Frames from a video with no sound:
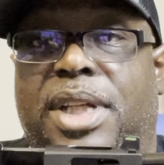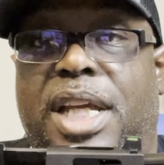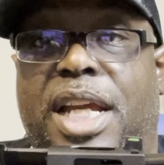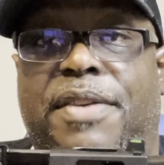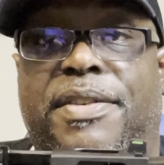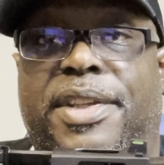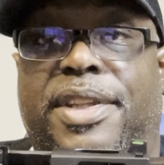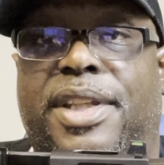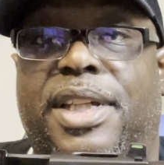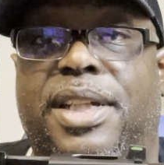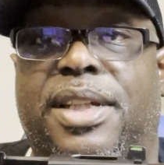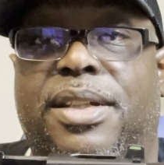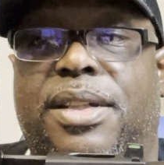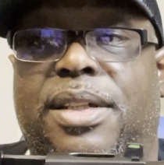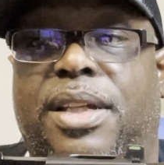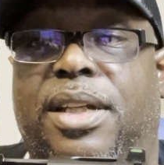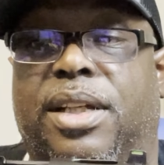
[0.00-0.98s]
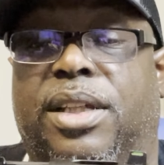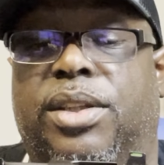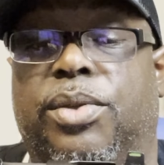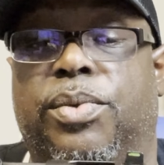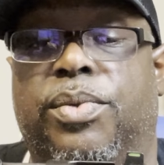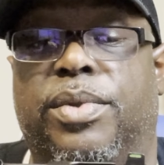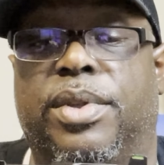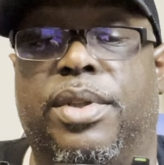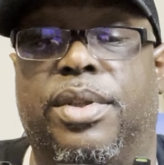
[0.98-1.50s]
everything,
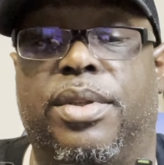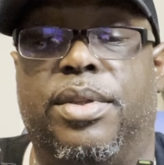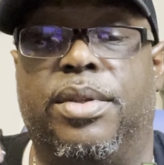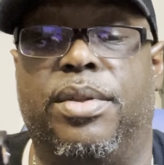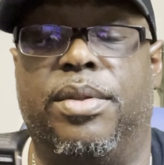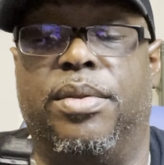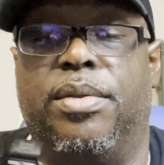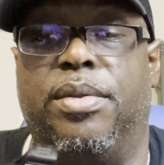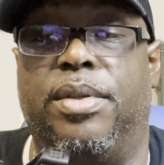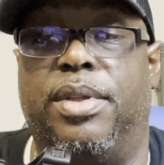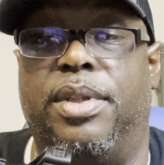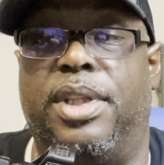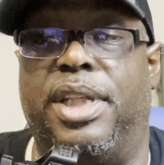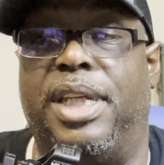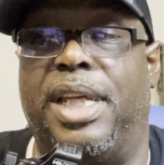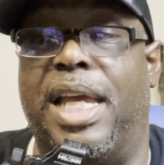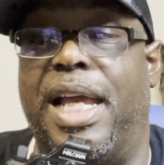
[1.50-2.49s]
including the